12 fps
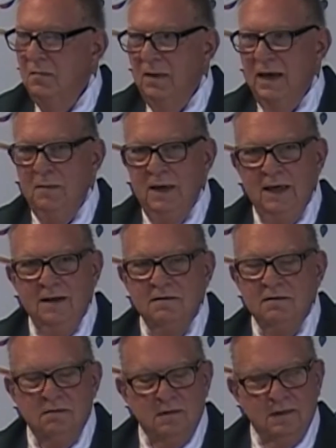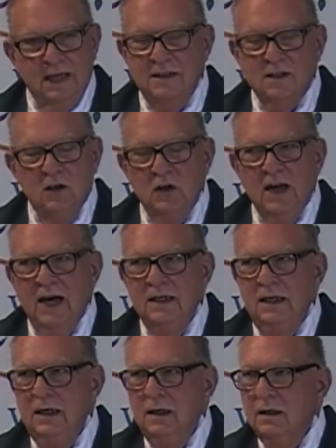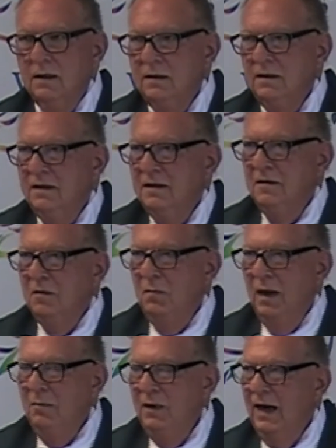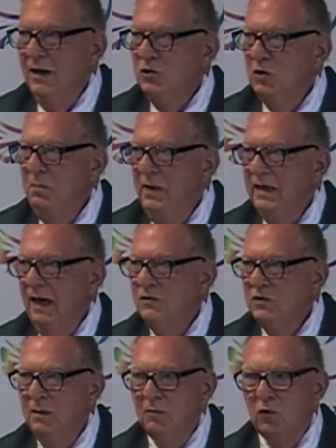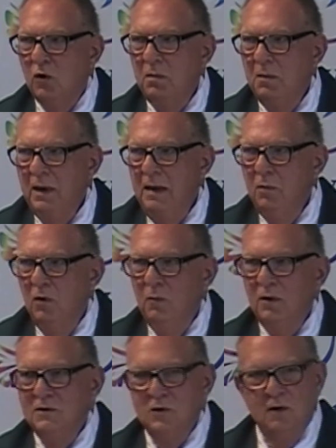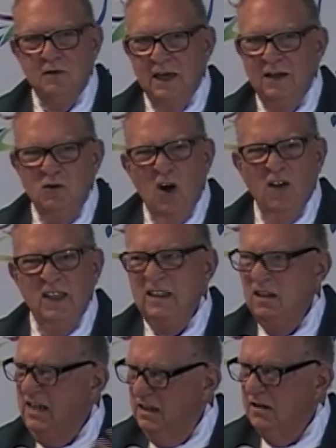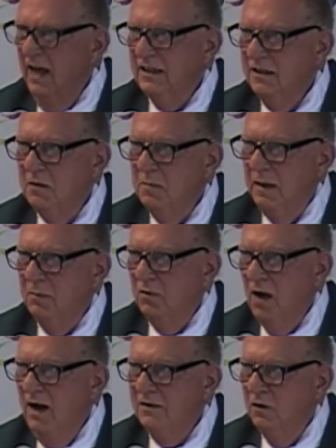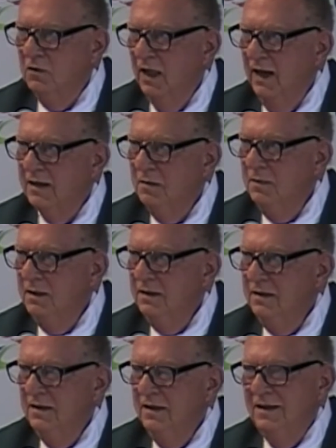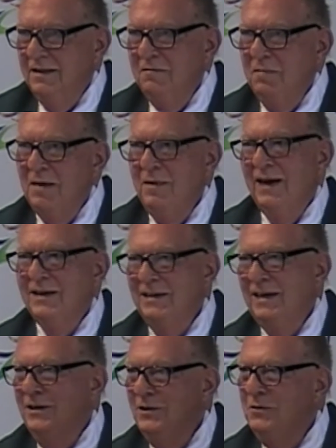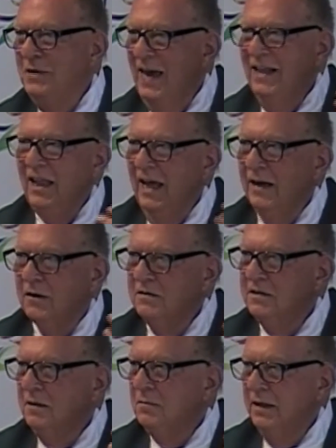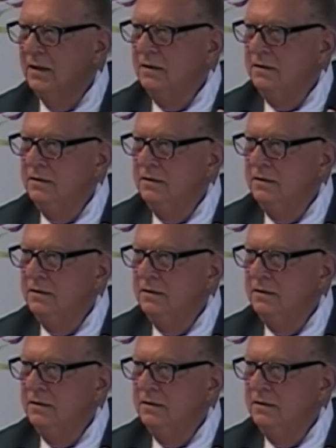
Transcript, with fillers: Maybe that's a good idea. Maybe I should pick out some group of people and start saying, you all need to dislike these people. I don't like them maybe I can get a new Cadillac or something.